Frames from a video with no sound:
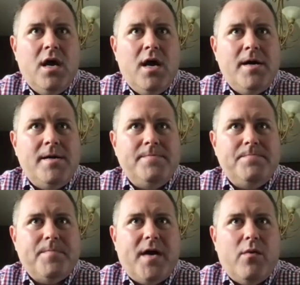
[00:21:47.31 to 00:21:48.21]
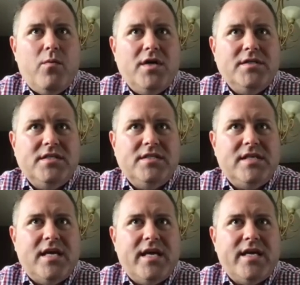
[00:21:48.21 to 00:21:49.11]
I want to
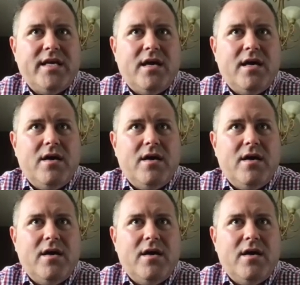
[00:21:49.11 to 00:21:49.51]
say